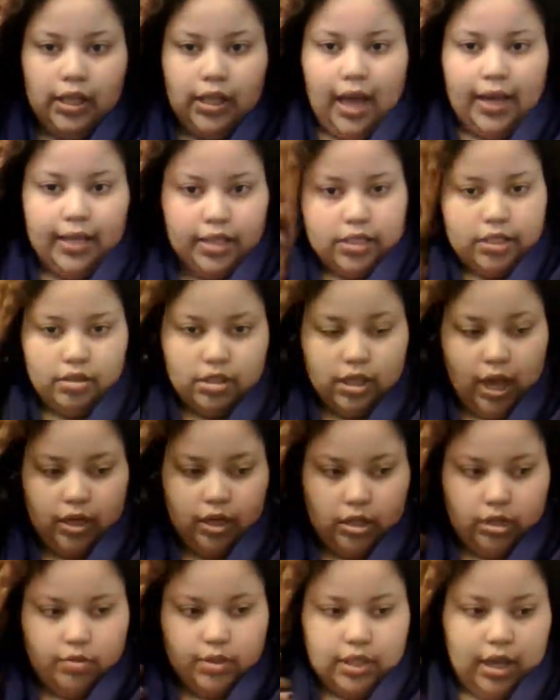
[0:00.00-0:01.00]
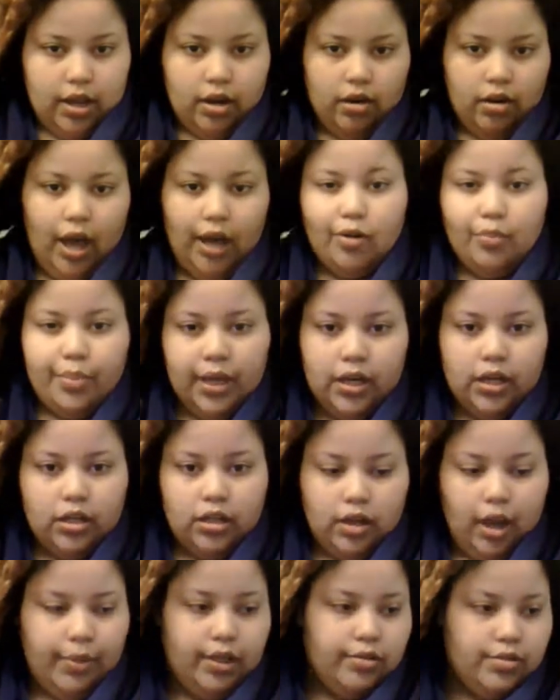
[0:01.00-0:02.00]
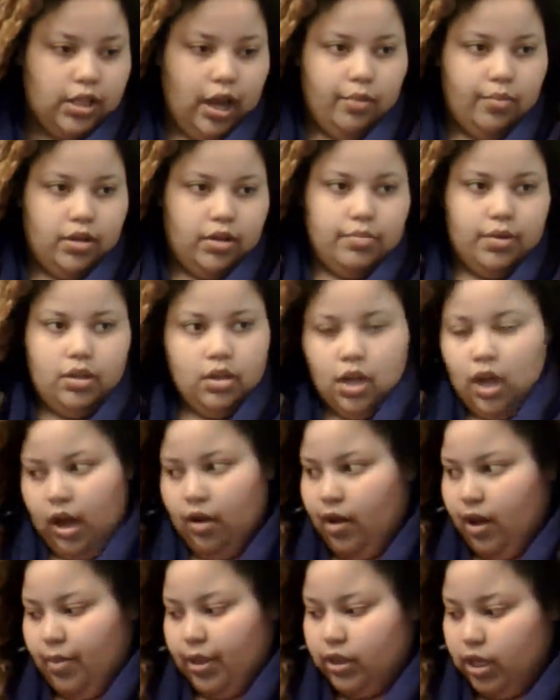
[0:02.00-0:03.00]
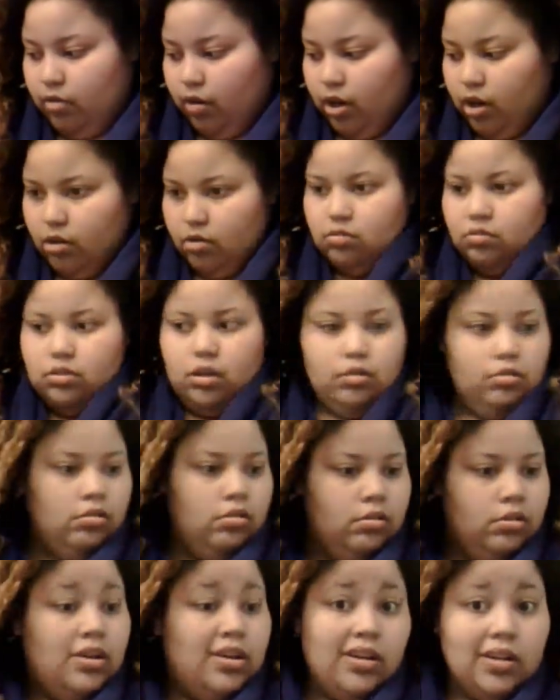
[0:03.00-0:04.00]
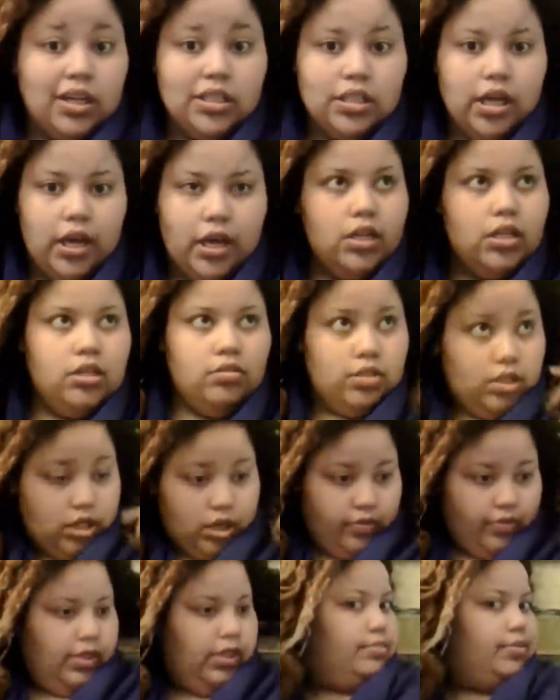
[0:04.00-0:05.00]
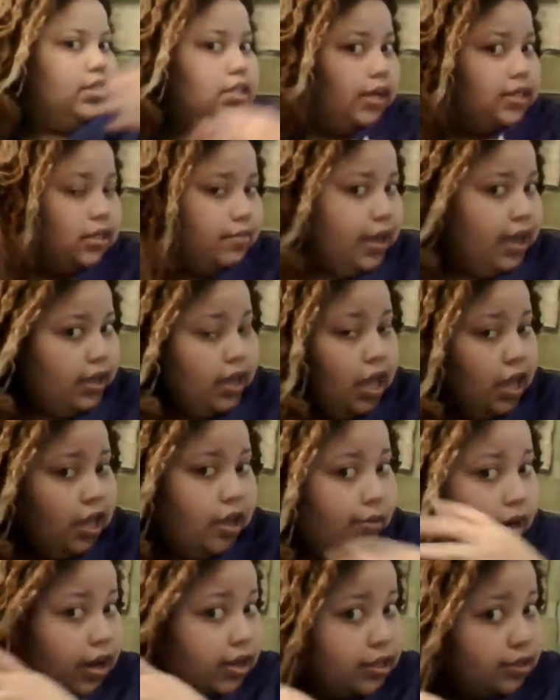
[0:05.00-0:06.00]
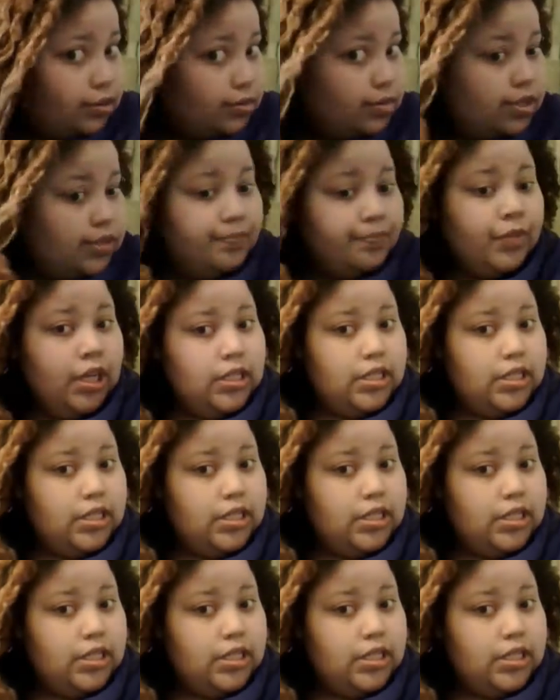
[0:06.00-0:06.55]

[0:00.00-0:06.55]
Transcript: Okay, so right here what you're going to do is split your hair into twos. You might want to braid one side or pin it up,